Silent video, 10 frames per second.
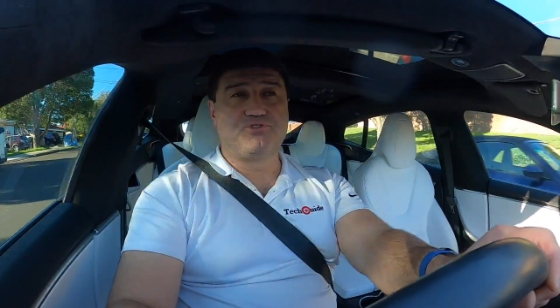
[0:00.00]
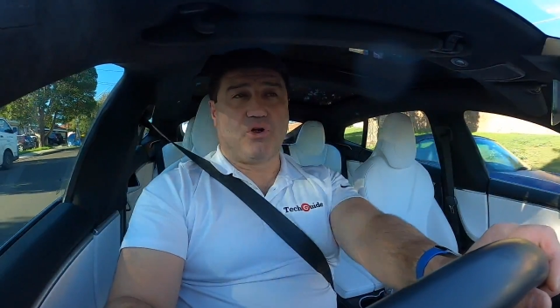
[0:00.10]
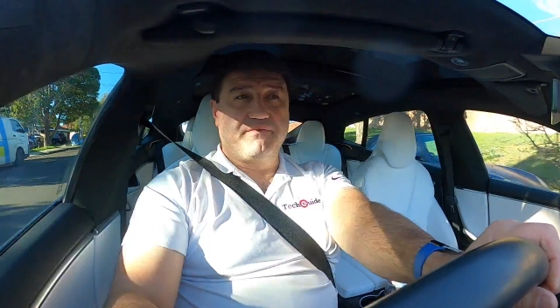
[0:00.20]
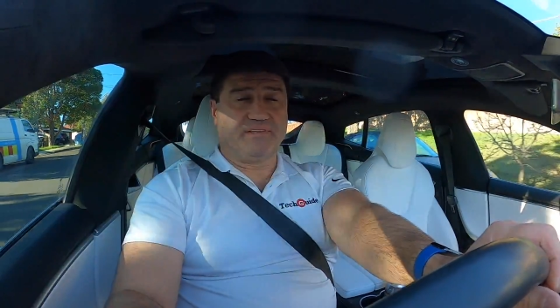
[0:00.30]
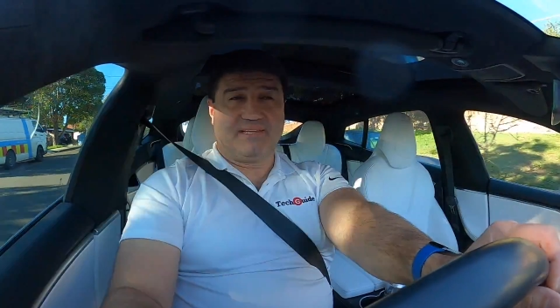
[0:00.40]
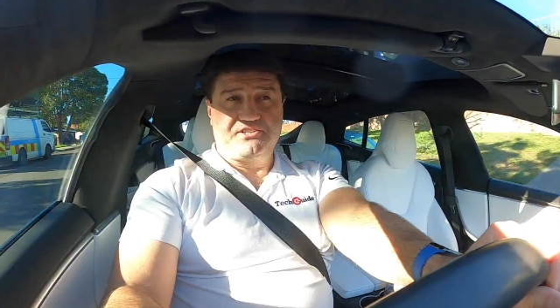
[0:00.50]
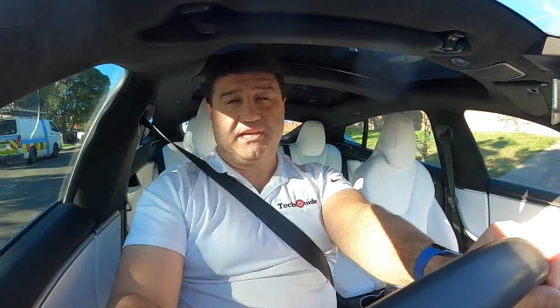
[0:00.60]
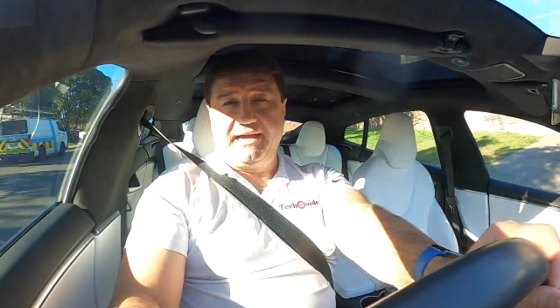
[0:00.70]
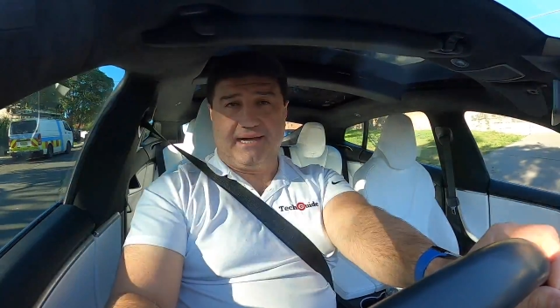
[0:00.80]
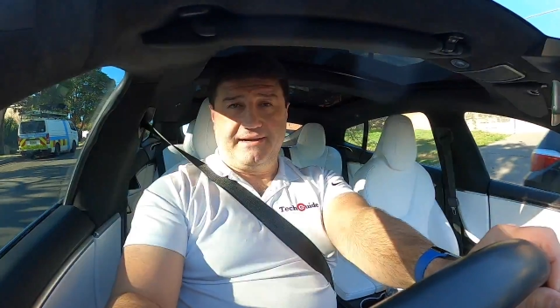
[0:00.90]
driving this
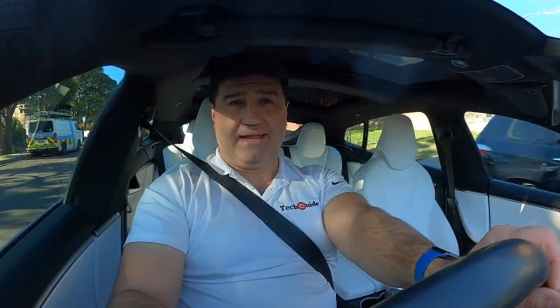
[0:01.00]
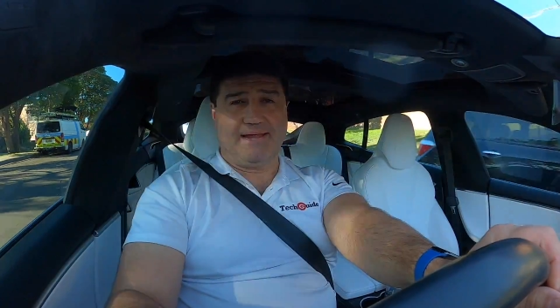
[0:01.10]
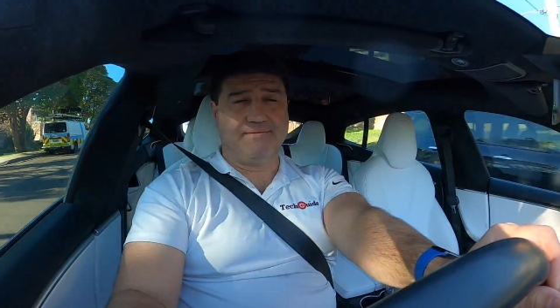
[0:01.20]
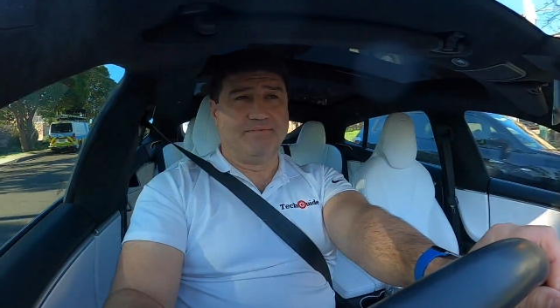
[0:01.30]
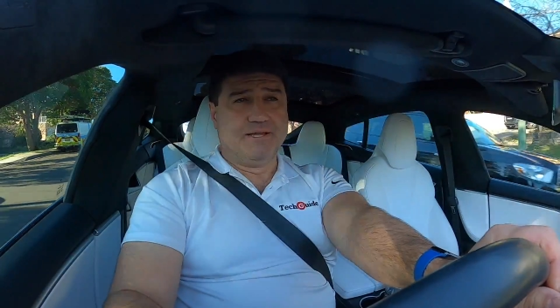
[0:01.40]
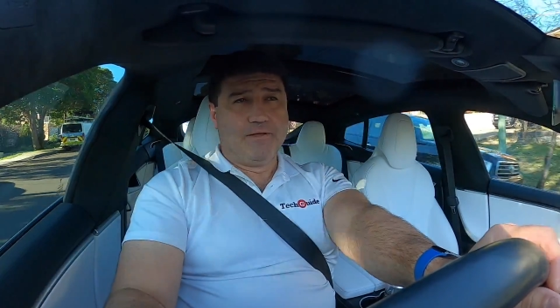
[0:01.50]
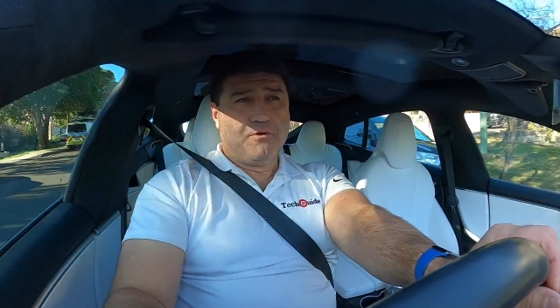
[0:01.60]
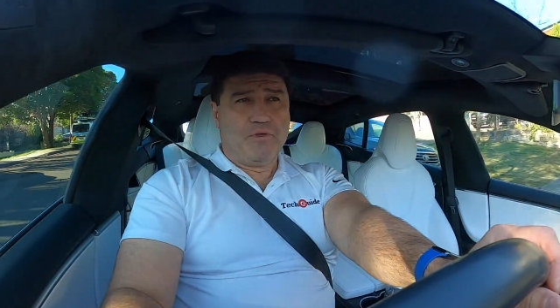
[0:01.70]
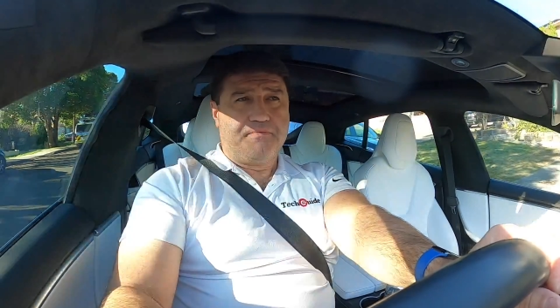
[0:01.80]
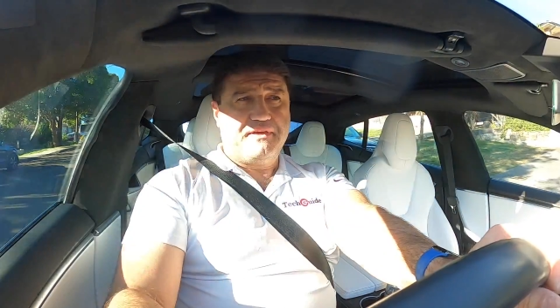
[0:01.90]
car, and
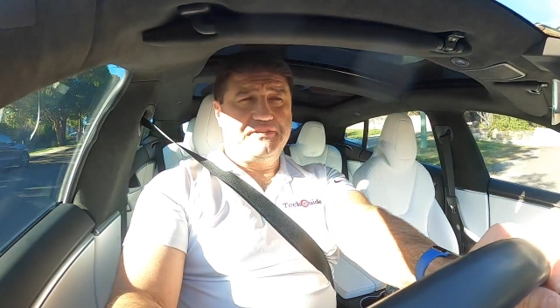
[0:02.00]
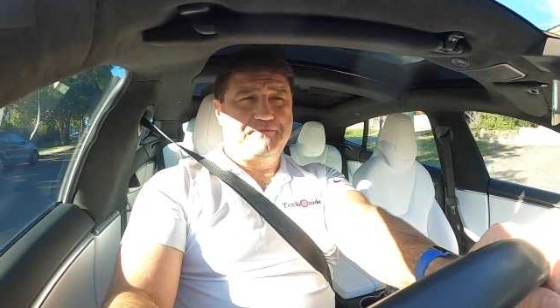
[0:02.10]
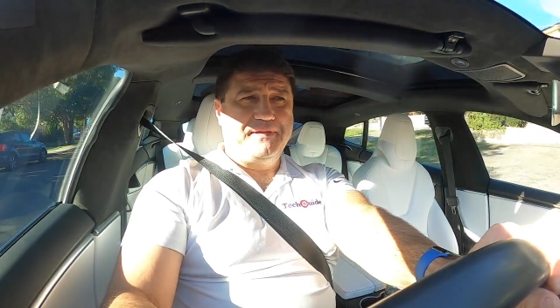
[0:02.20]
there's